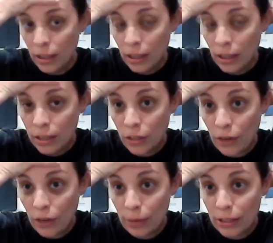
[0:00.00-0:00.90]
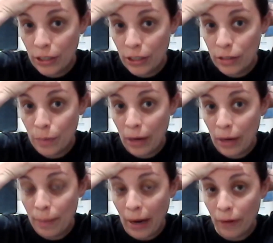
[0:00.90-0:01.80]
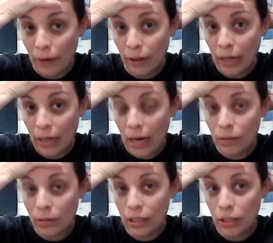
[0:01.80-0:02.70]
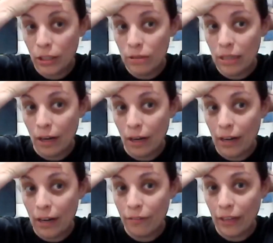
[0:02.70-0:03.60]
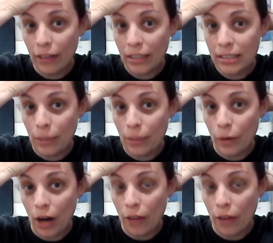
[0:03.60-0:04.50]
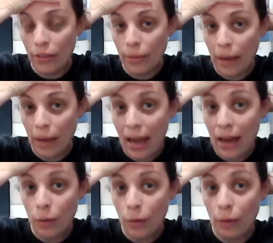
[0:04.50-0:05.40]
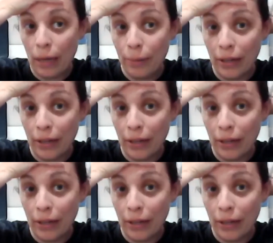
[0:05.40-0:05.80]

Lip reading: So if I was going to use brain power and I was going to use it on a VitaFlex somewhere other than my head, where would I put it?